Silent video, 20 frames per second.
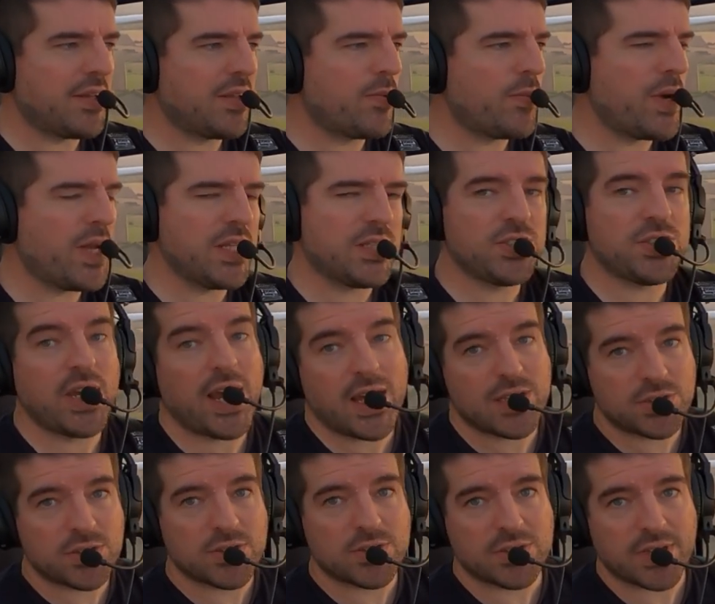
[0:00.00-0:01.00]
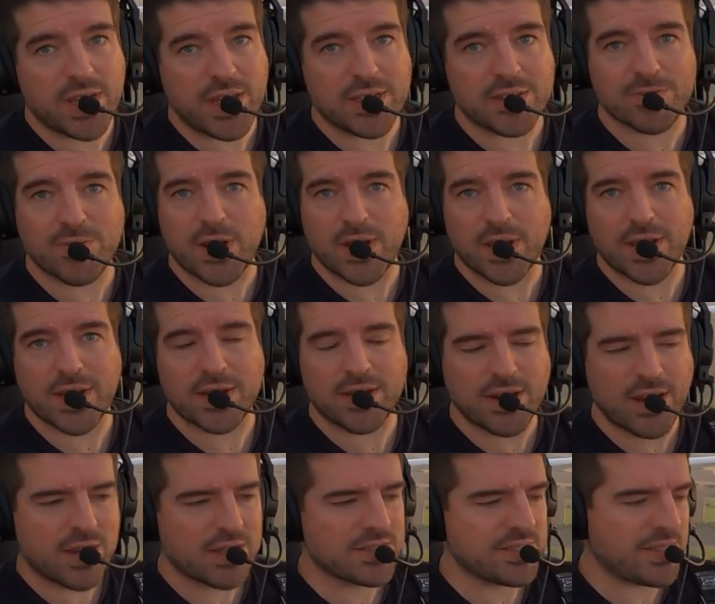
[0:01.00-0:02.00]
which as you can see is running
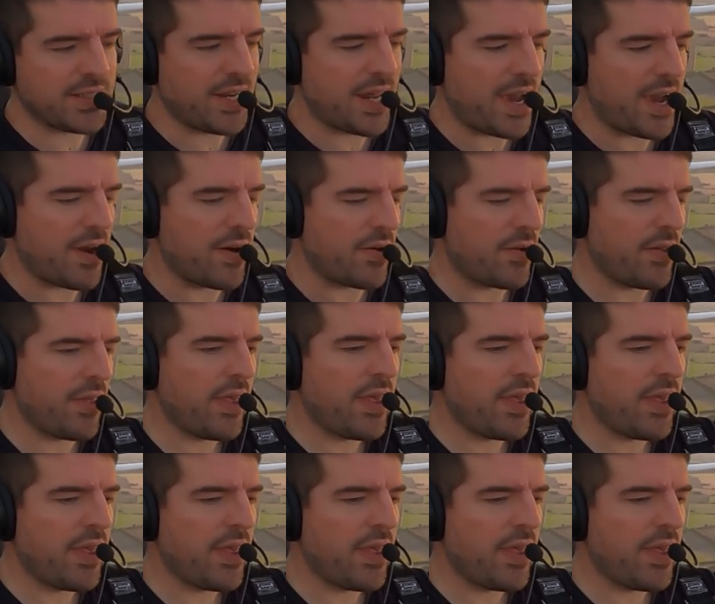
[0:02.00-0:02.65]
nicely now.